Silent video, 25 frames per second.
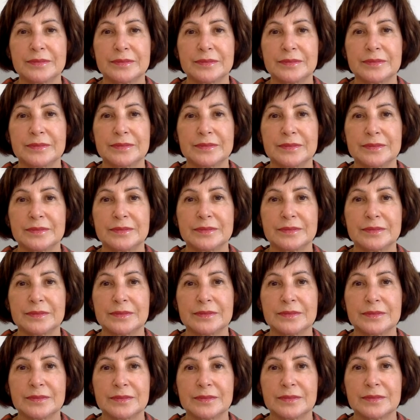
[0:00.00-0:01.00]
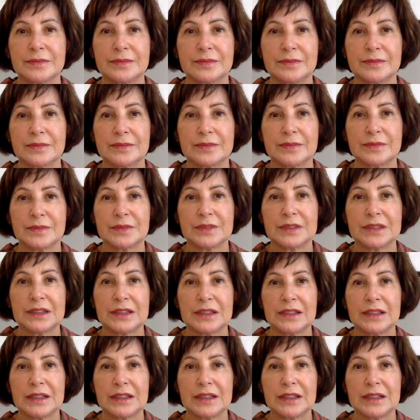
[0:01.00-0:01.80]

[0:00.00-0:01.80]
No one is speaking in this clip.